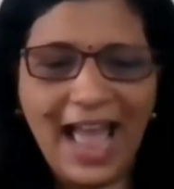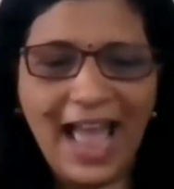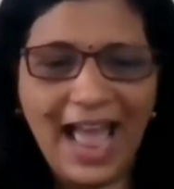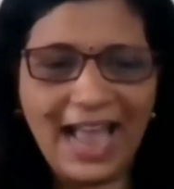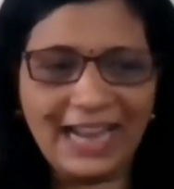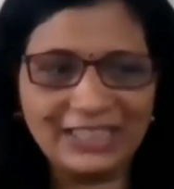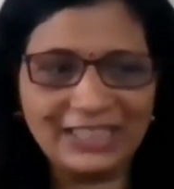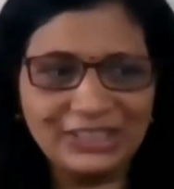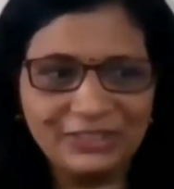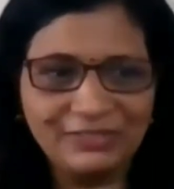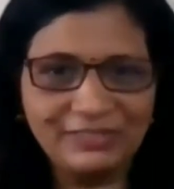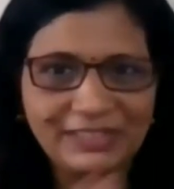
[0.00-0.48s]

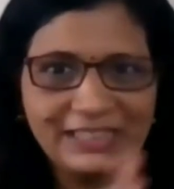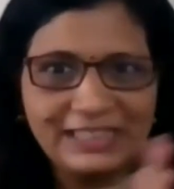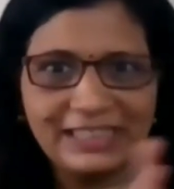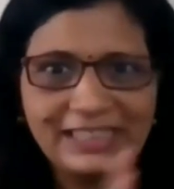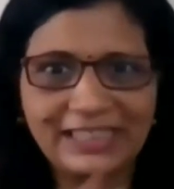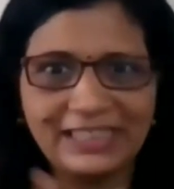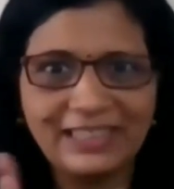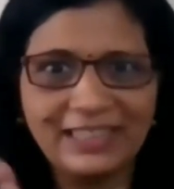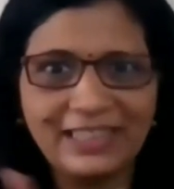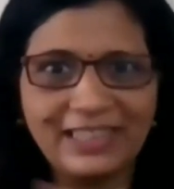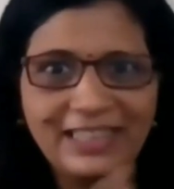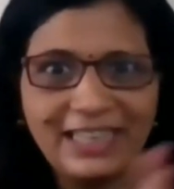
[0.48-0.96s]

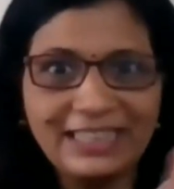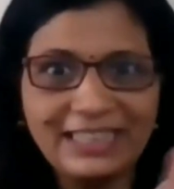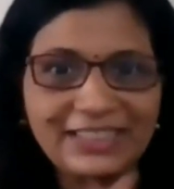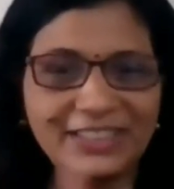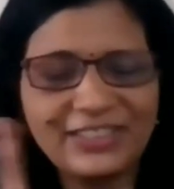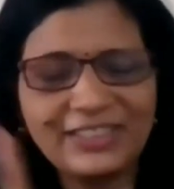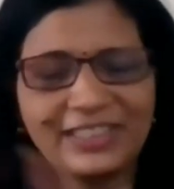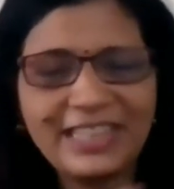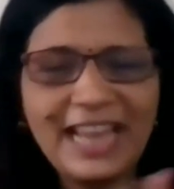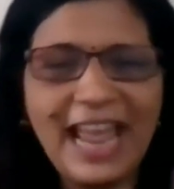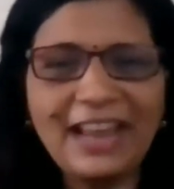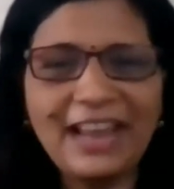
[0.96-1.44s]
activity. Let's
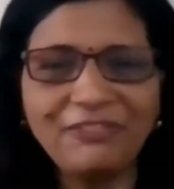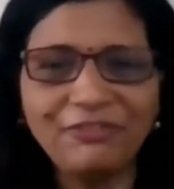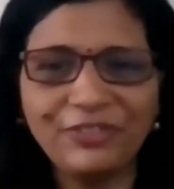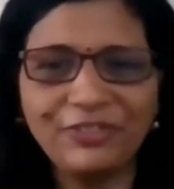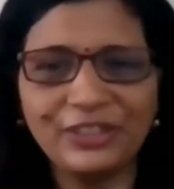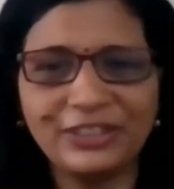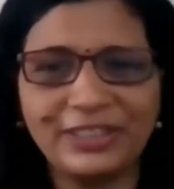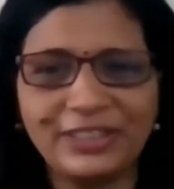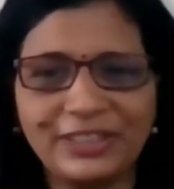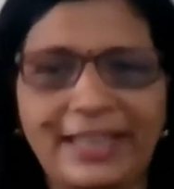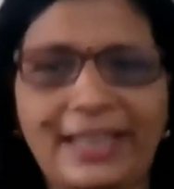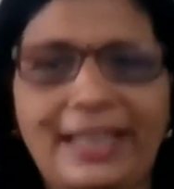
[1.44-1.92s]
stand
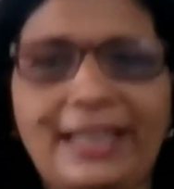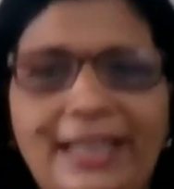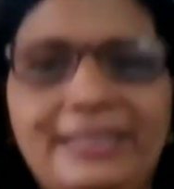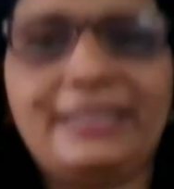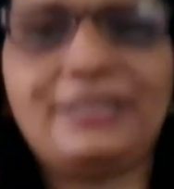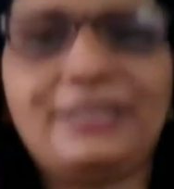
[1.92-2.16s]
for there.